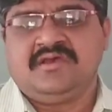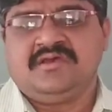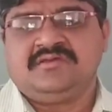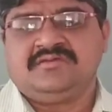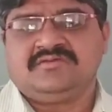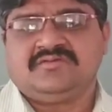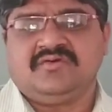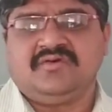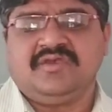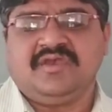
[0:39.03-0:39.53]

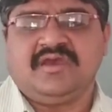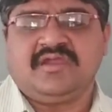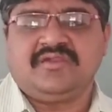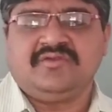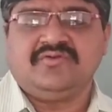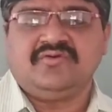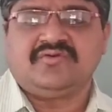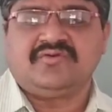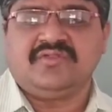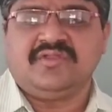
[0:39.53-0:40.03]
So,
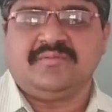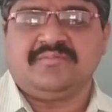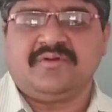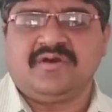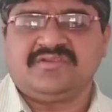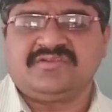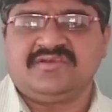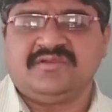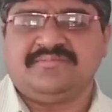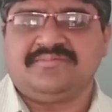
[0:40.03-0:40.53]
here due to the
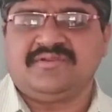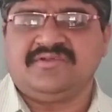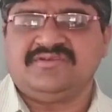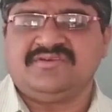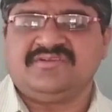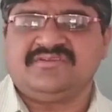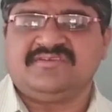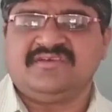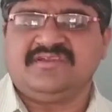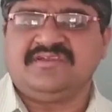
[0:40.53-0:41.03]
partial
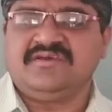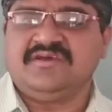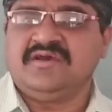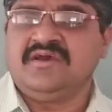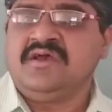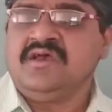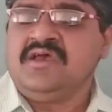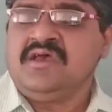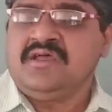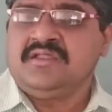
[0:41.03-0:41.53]
pressures and
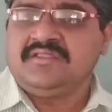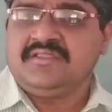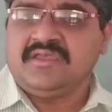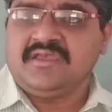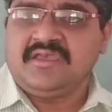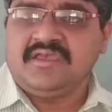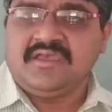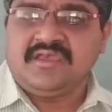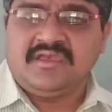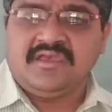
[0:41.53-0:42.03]

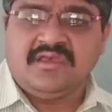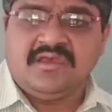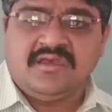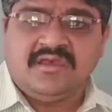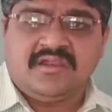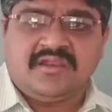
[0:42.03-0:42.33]
the